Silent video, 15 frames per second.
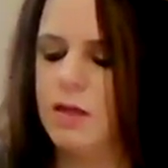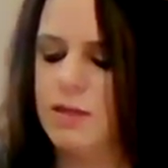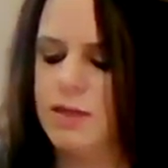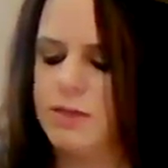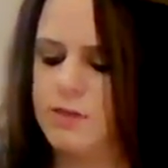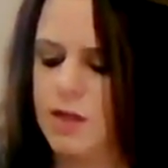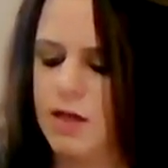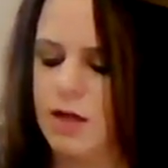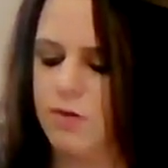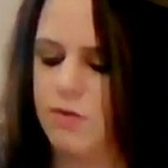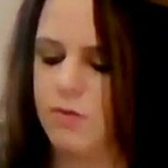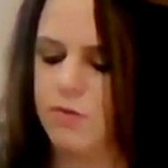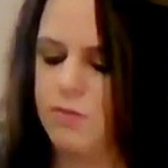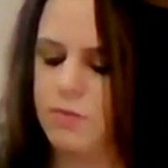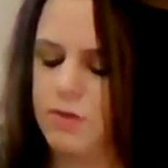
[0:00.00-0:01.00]
that's not
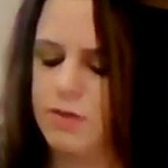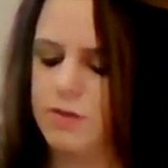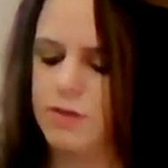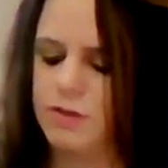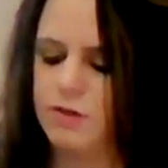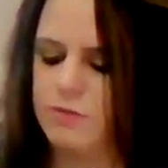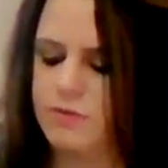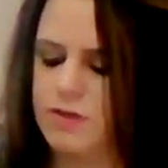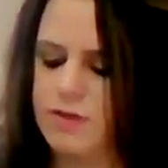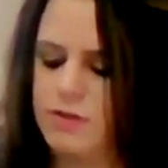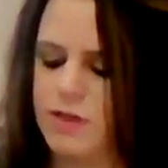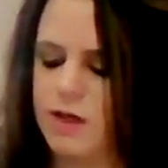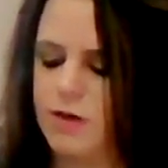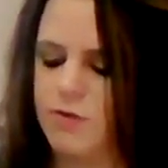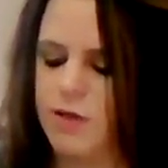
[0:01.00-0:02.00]
how
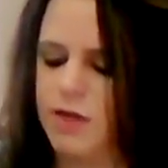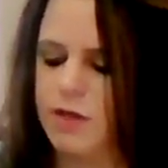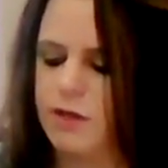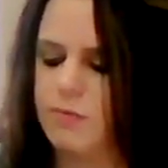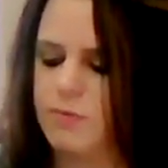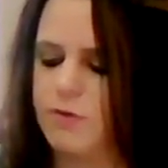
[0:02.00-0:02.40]
I am.